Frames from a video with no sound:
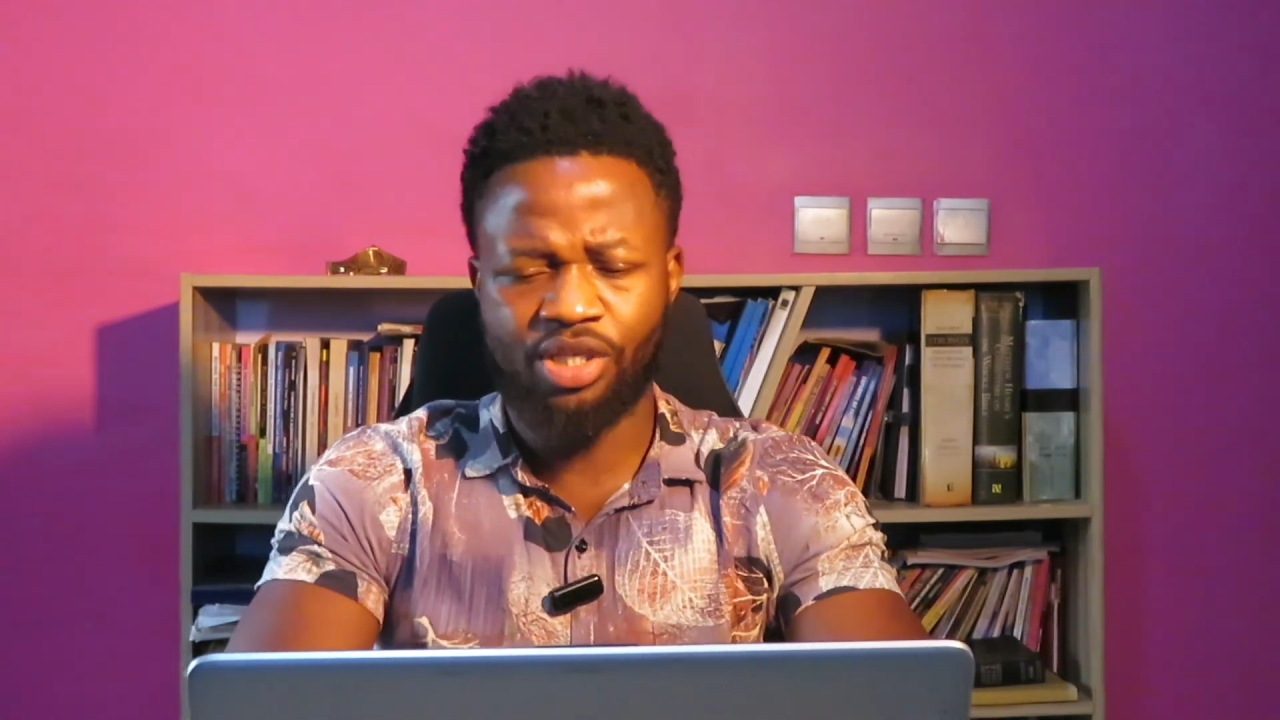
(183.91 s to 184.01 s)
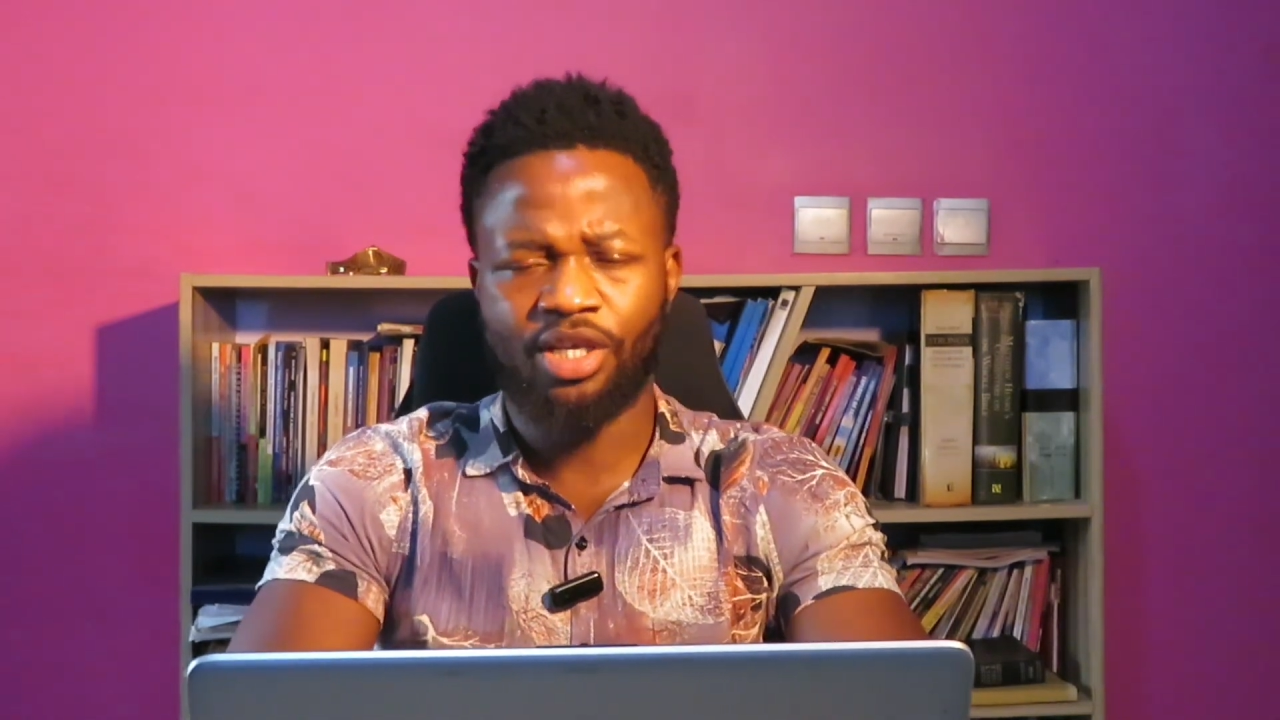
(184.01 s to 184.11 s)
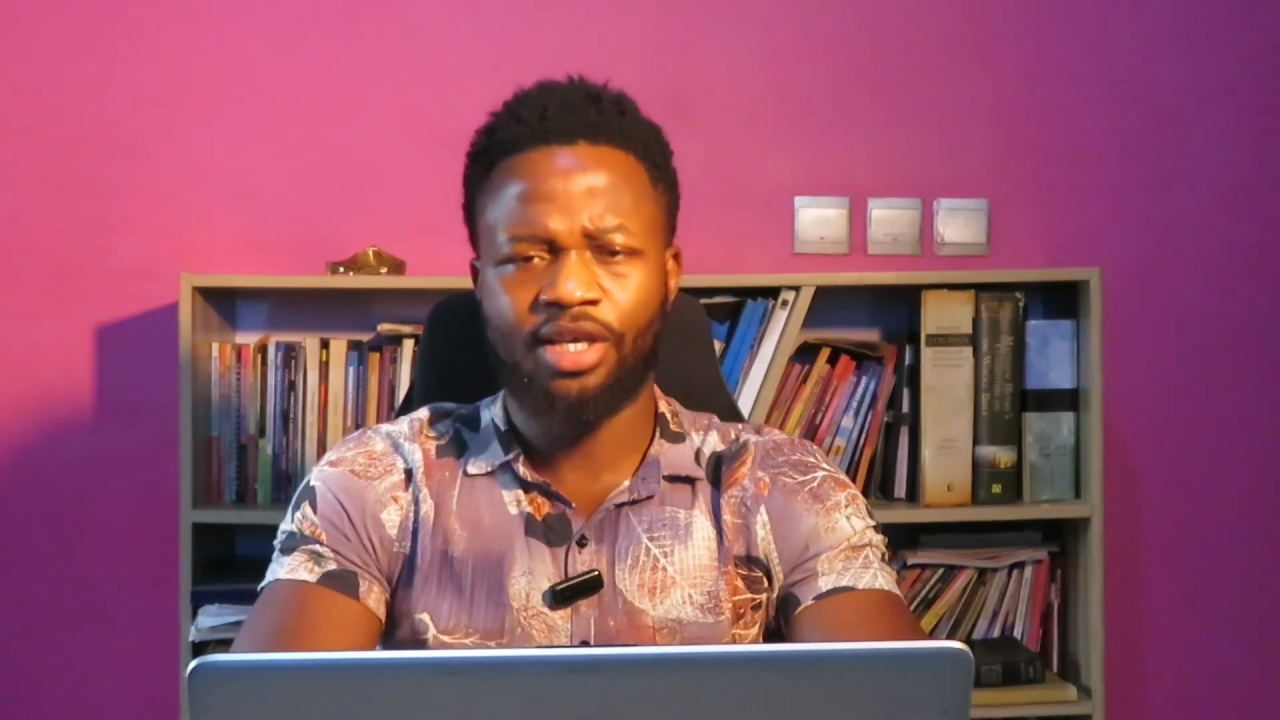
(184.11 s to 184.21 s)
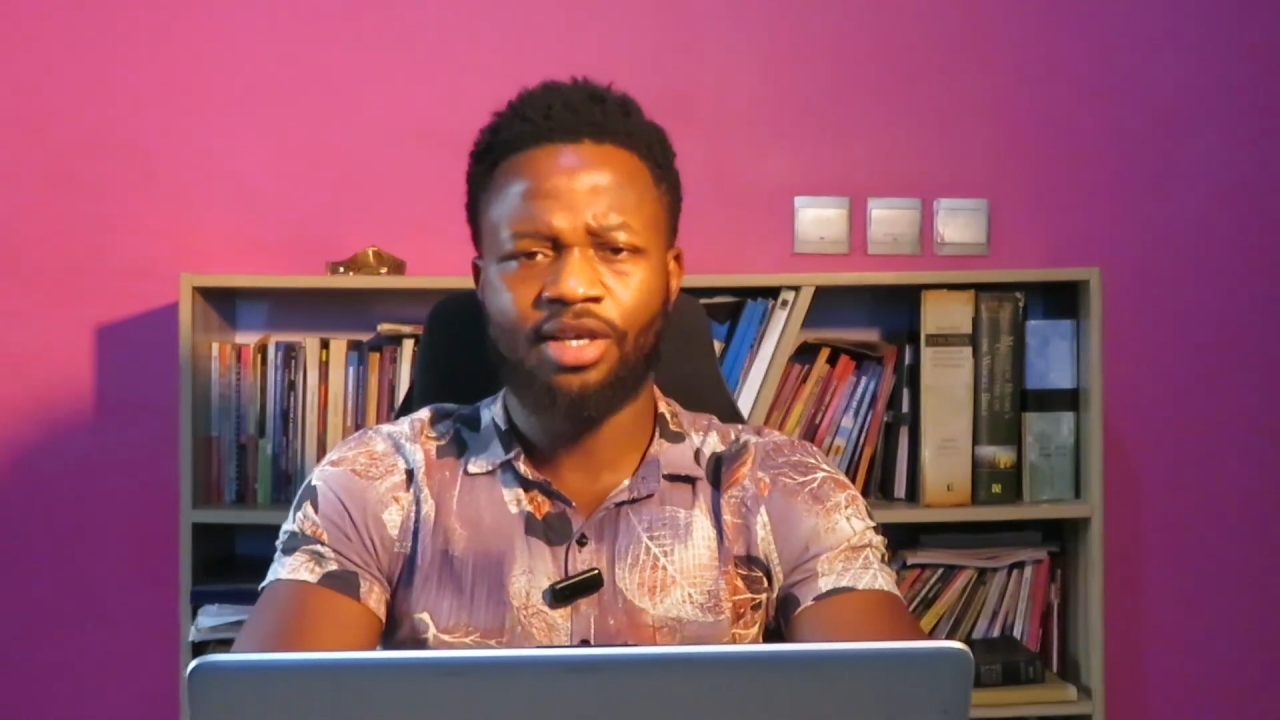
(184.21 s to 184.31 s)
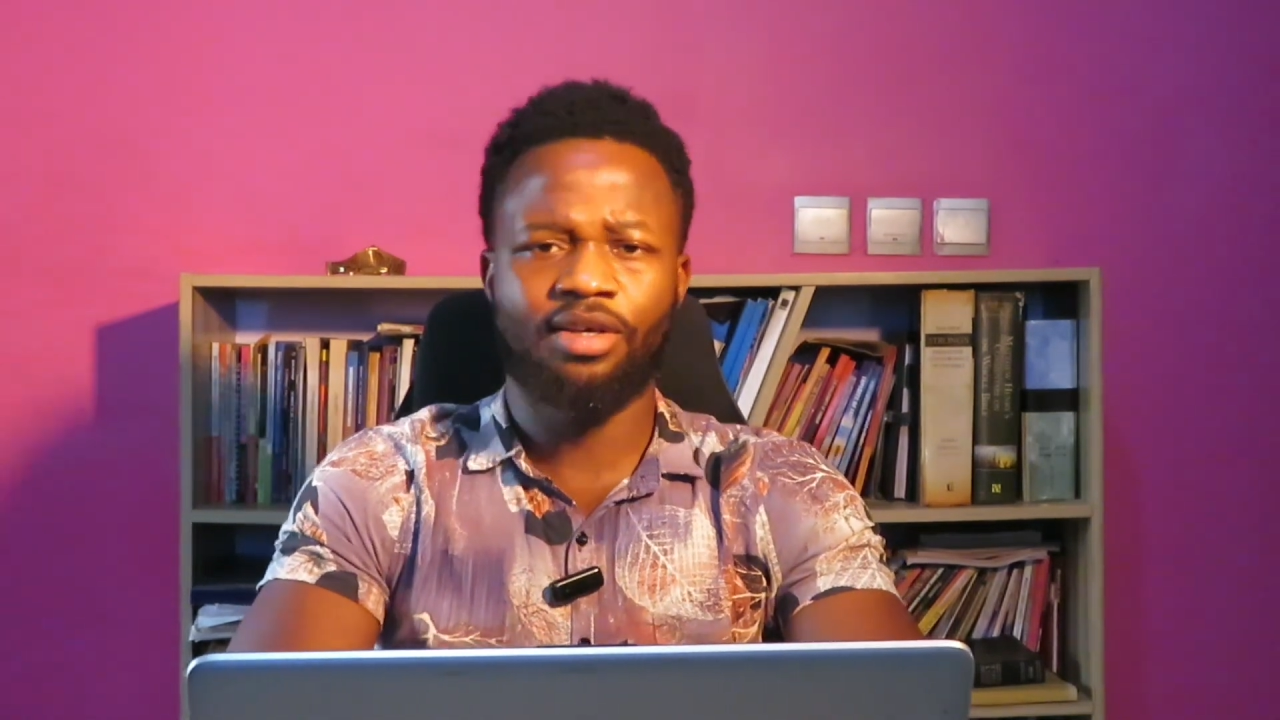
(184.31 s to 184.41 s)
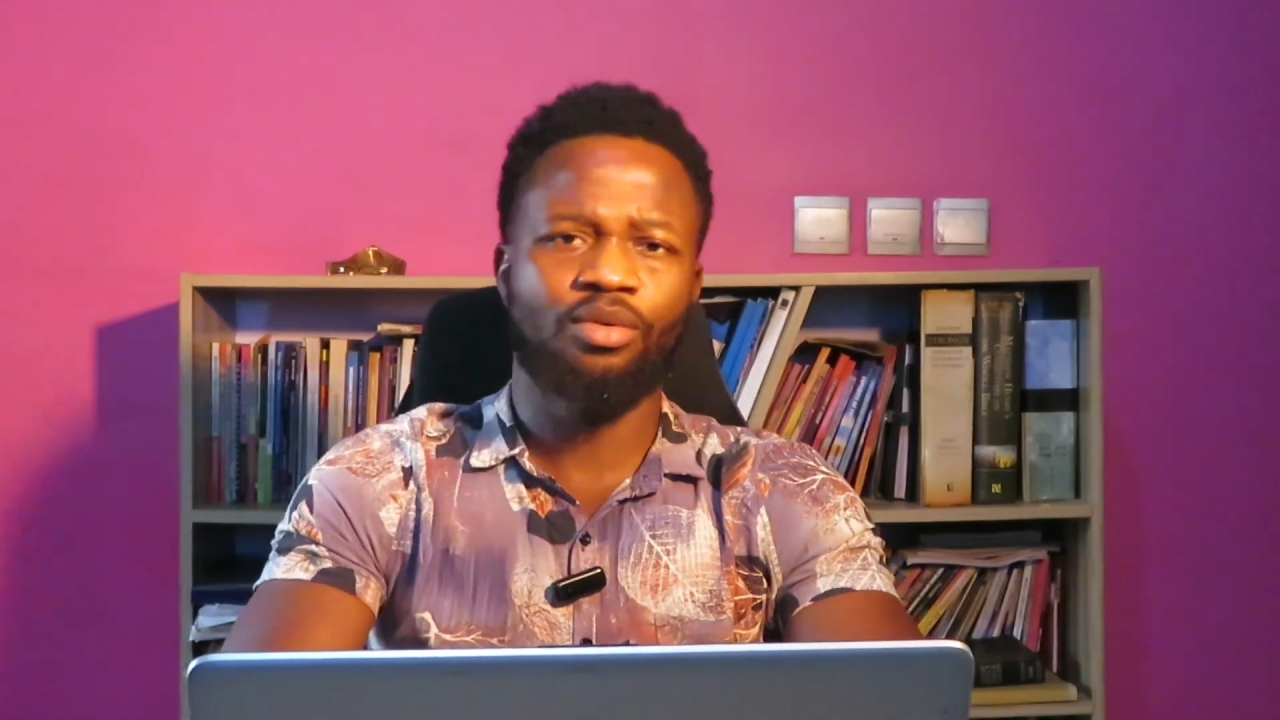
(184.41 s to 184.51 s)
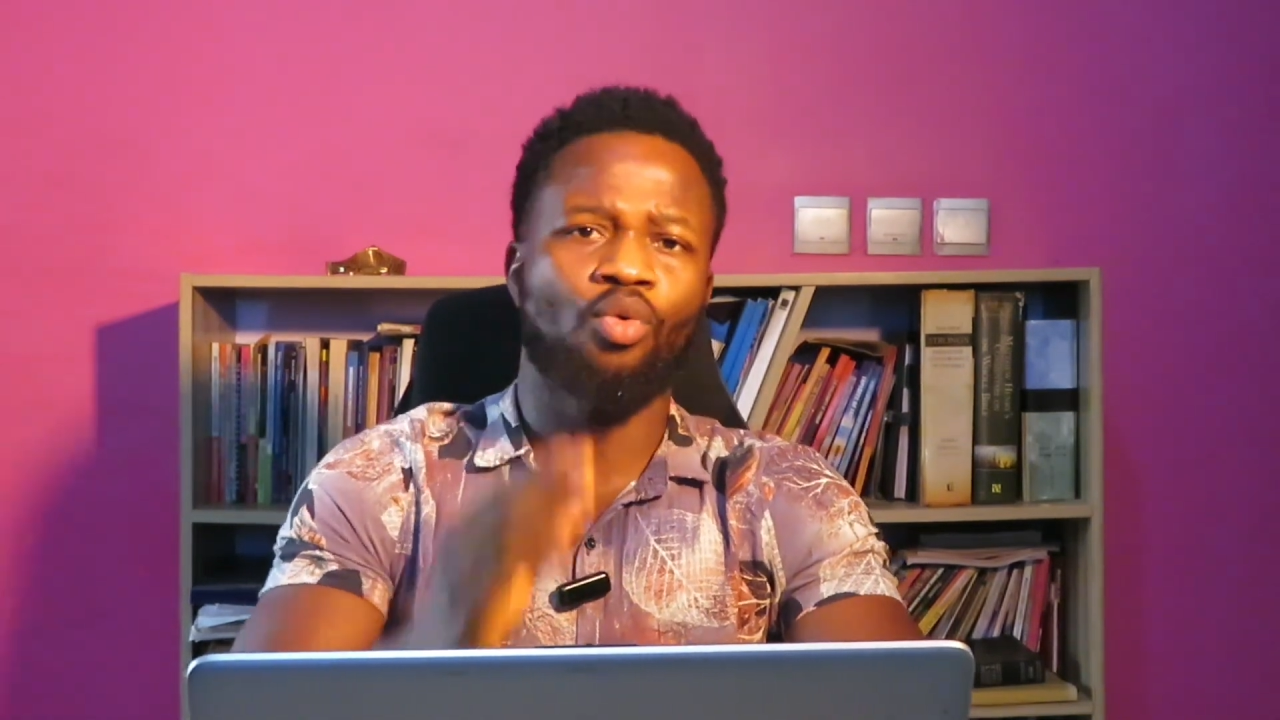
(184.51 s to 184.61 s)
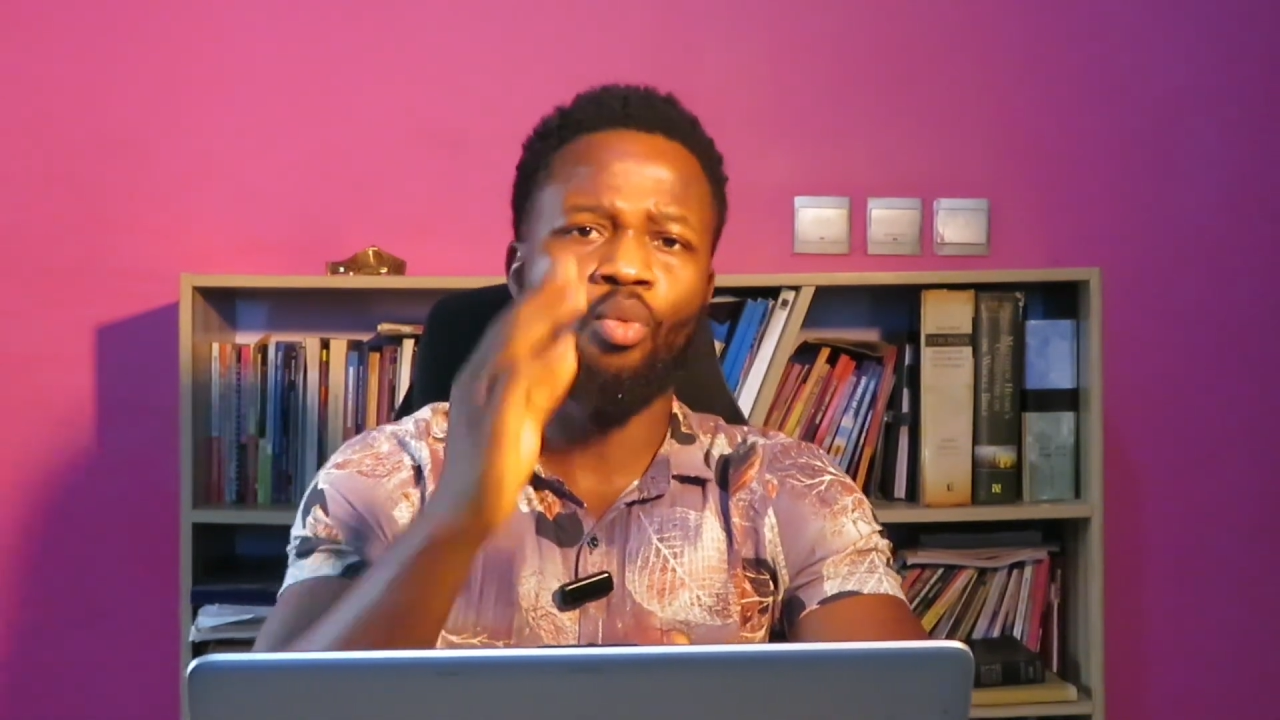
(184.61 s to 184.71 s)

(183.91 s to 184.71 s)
see